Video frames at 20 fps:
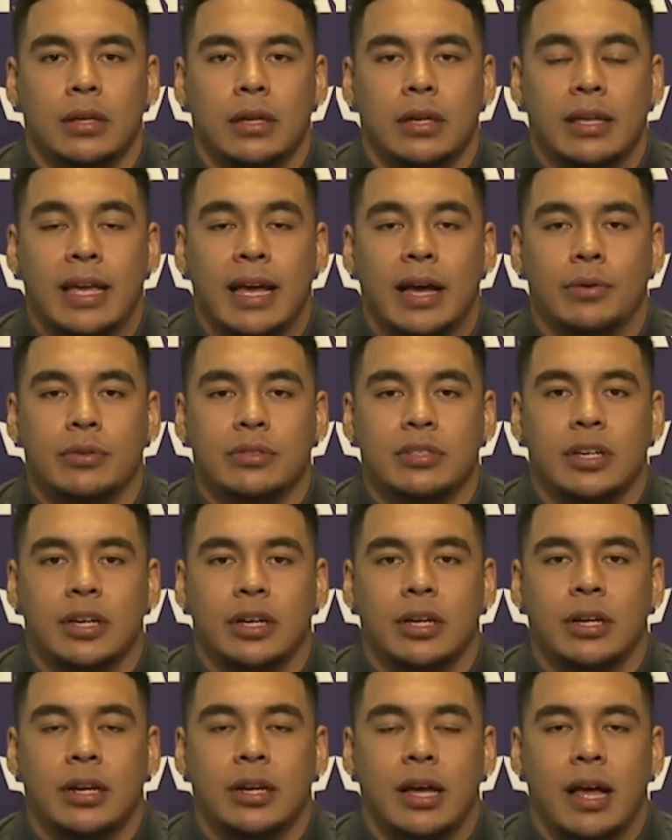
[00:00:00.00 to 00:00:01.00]
yeah it was
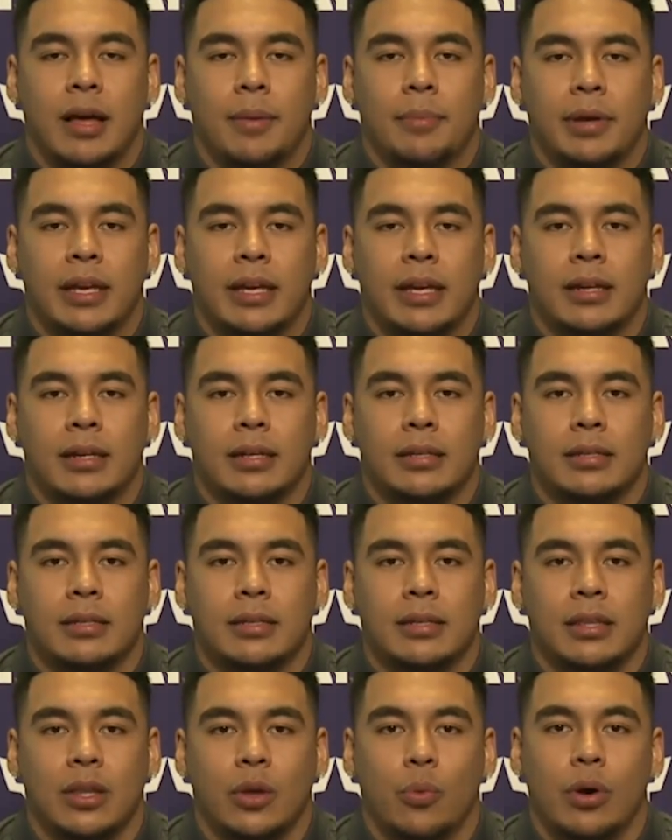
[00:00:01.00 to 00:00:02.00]
good i mean
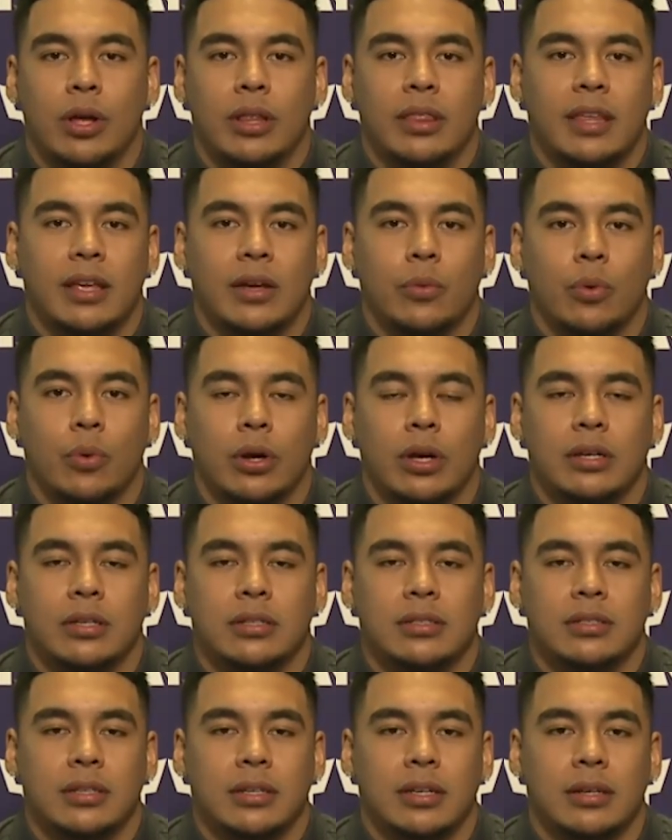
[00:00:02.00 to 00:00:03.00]
the one thing
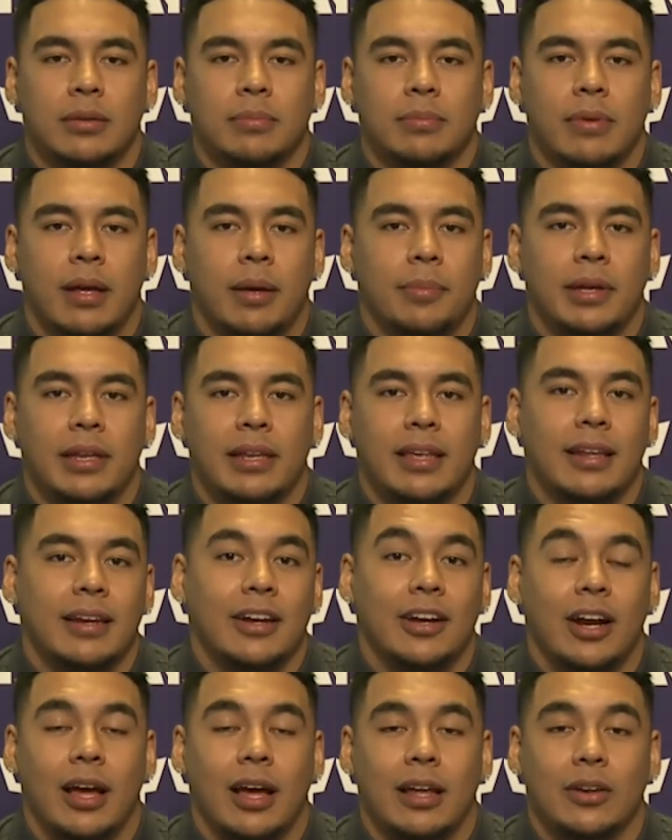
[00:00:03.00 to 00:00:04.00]
was um, i mean getting
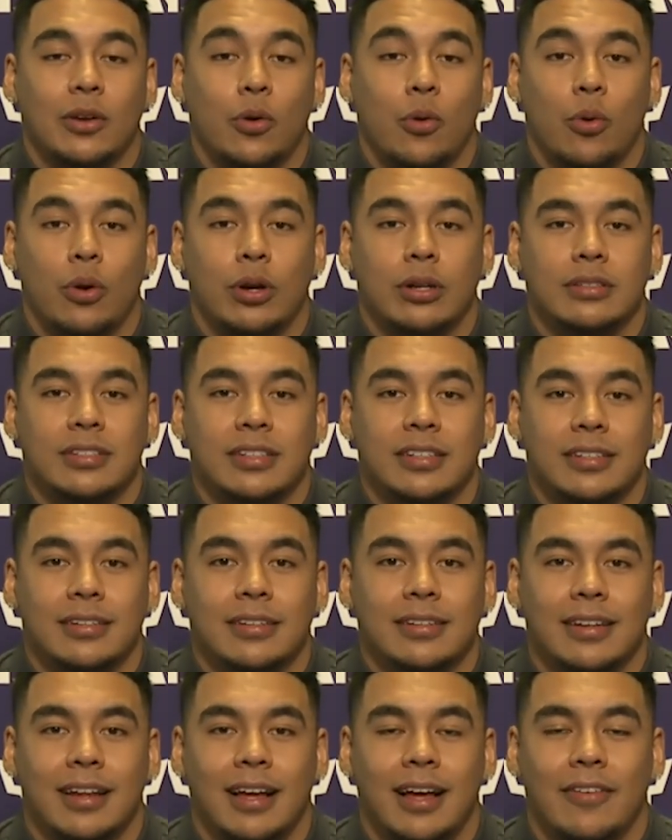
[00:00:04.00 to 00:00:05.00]
here i had to quarantine
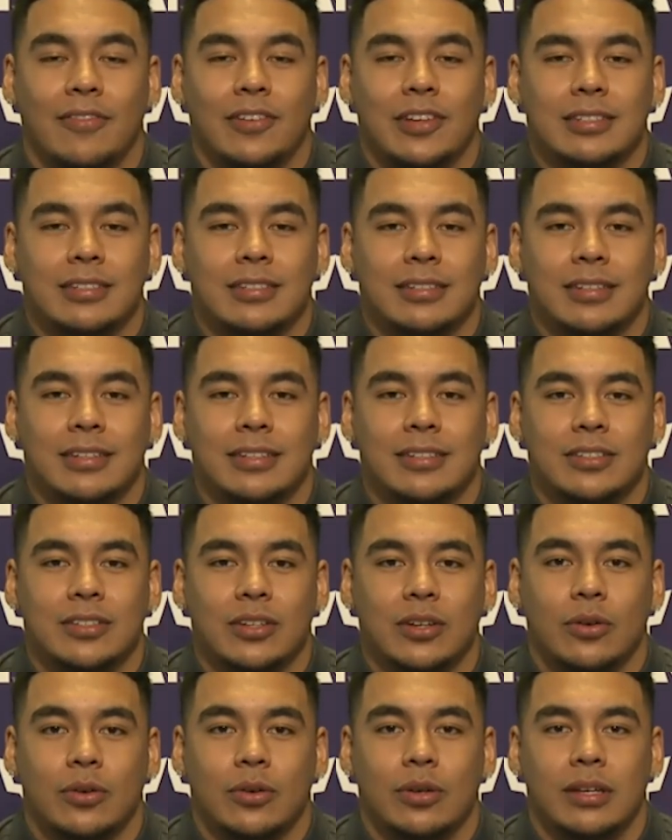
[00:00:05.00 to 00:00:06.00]
obviously
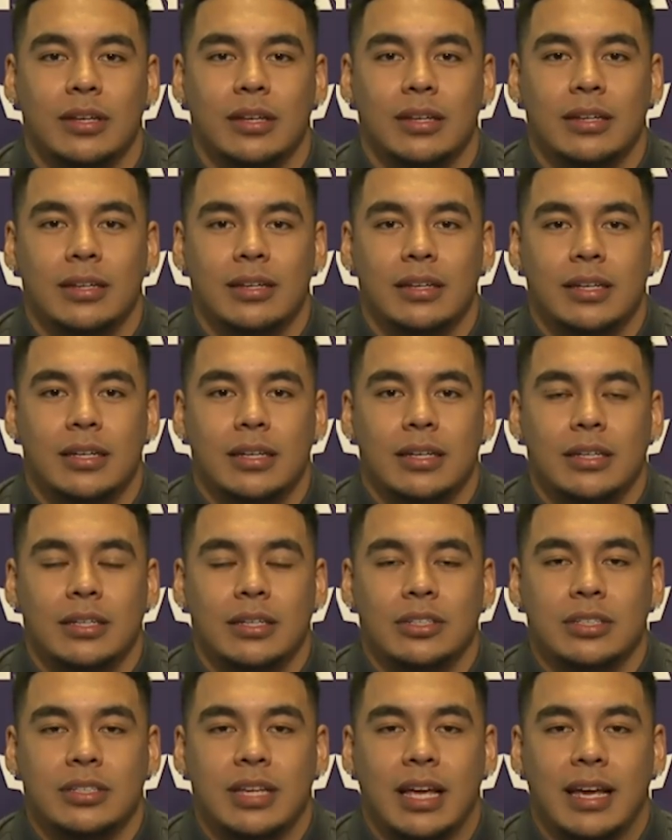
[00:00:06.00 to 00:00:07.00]
so
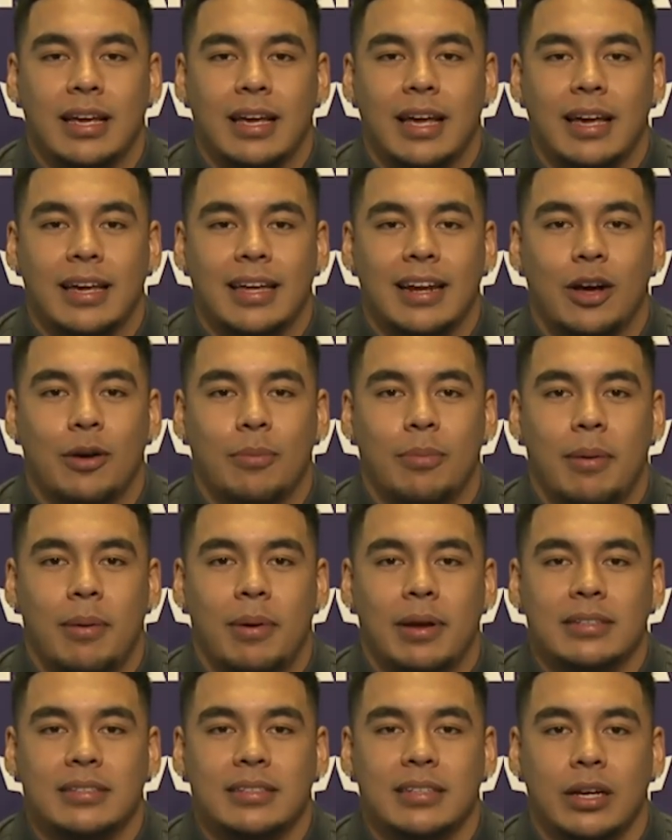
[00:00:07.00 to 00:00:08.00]
just ha- hanging out by
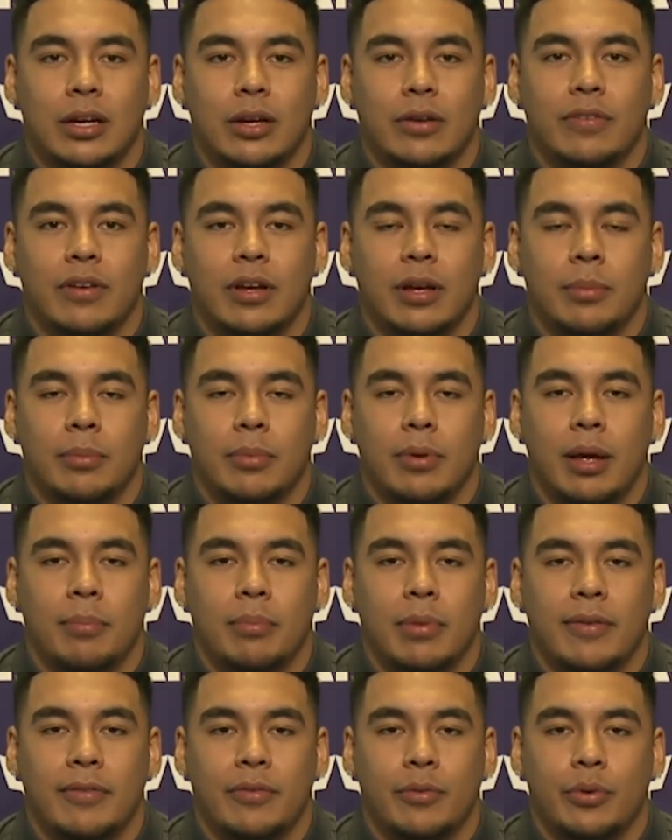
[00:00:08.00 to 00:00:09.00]
myself um, i'm
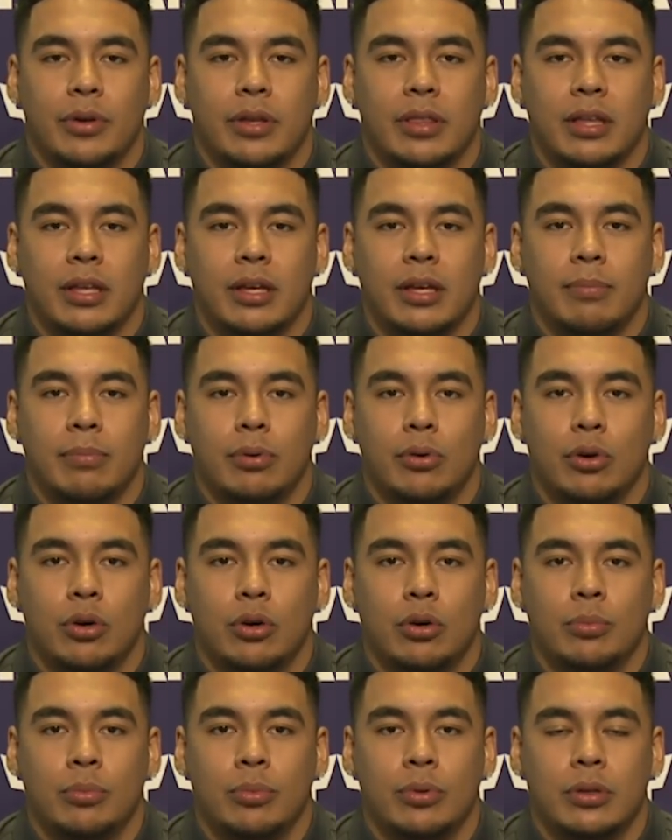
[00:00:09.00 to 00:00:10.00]
living with uh,
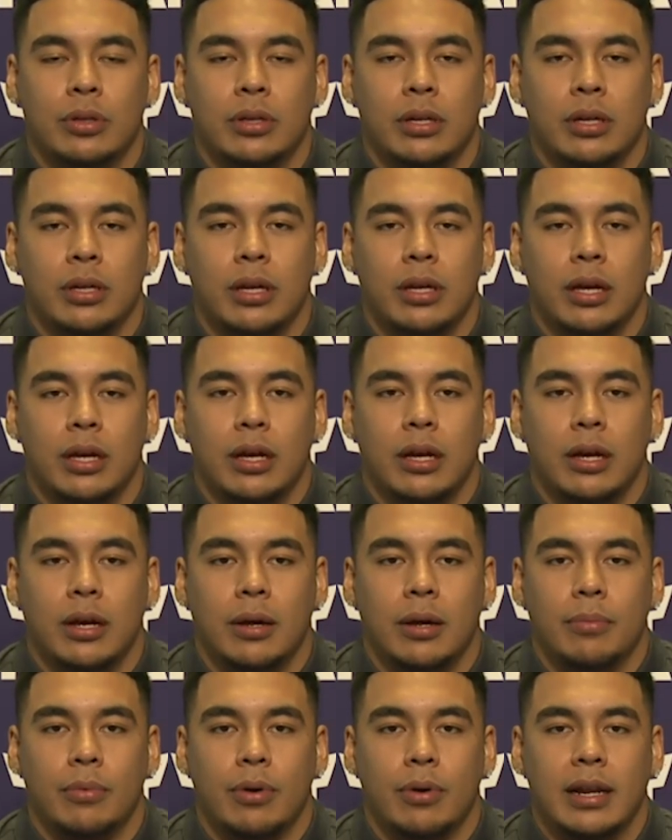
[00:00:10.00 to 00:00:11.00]
boom
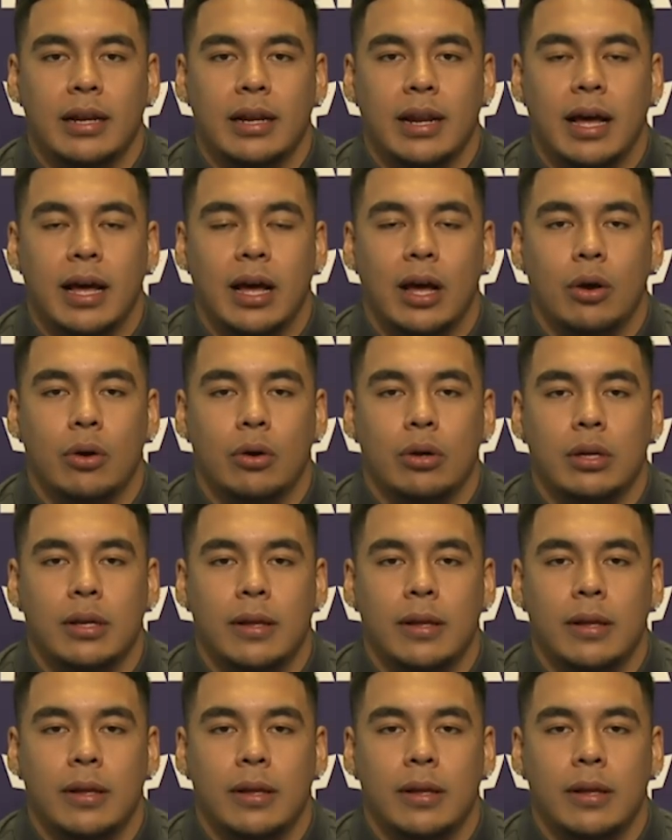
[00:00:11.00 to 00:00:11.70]
um, right now